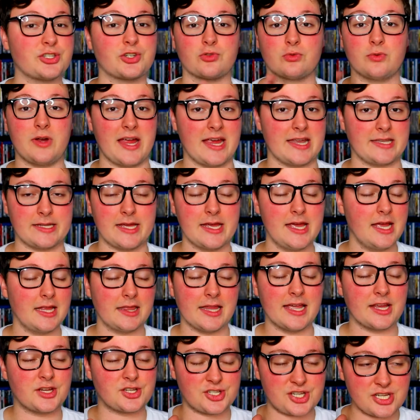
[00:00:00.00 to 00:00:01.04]
great.
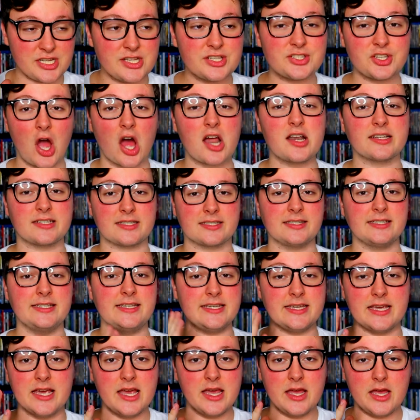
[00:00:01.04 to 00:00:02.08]
Like, she is
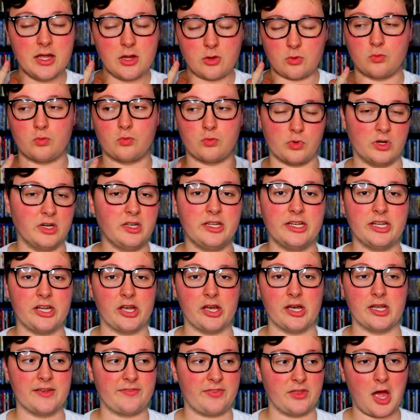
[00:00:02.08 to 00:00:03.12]
honestly really
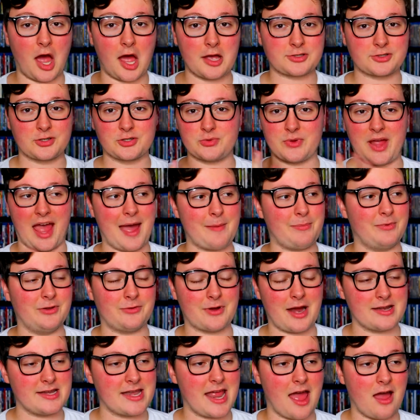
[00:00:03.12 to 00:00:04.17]
good. If the Oscars were happening
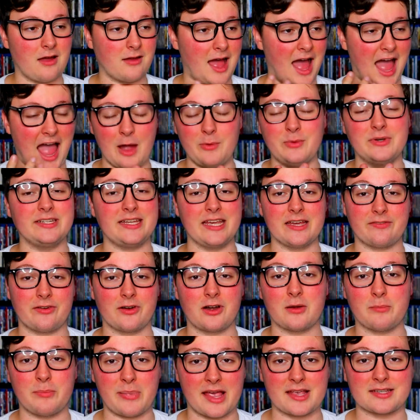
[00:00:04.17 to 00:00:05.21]
right now, I would give her
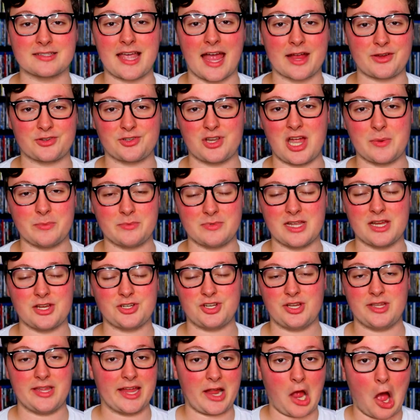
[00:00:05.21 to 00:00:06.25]
a Best Actor
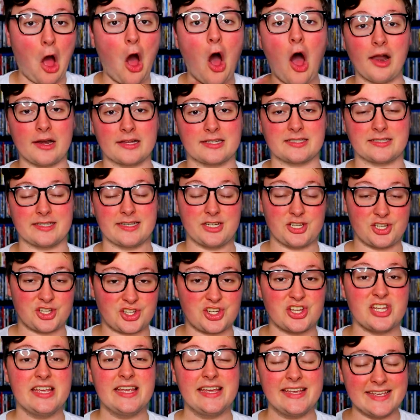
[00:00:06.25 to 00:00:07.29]
nomination. Like, honestly,
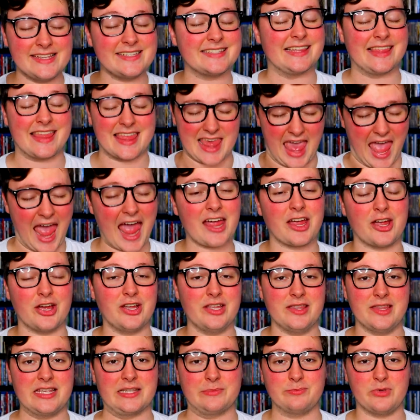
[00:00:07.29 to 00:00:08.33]
she is that good
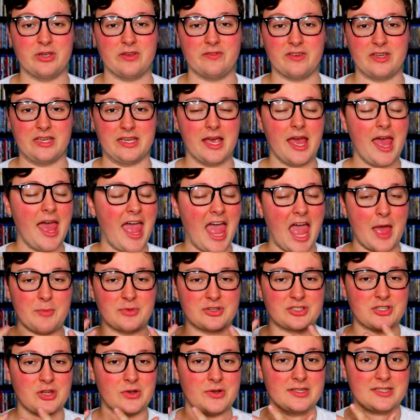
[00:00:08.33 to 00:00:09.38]
in this movie. Emma
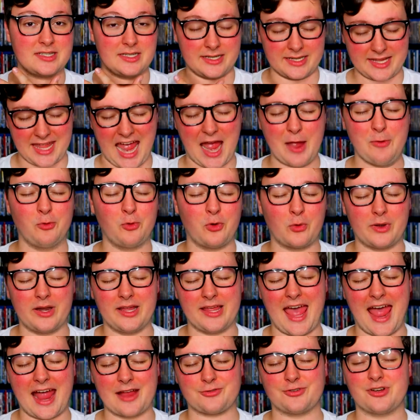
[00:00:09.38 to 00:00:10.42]
Stone is an Academy Award-winning
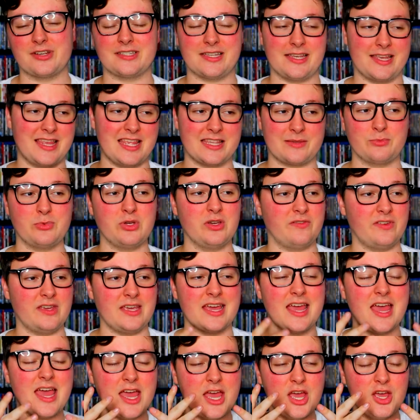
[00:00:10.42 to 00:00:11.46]
actress, and in this movie,
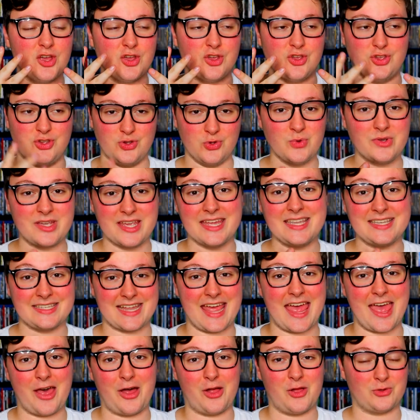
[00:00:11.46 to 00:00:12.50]
you can
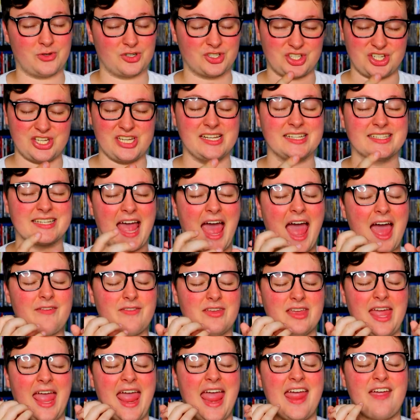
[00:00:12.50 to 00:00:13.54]
tell she is
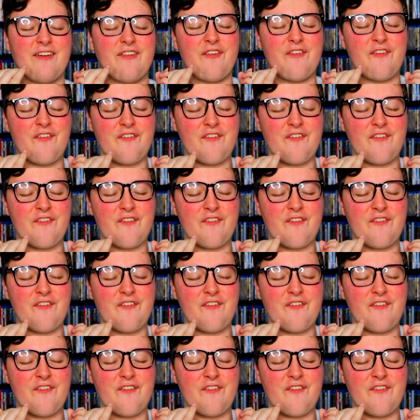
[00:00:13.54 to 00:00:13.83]
having a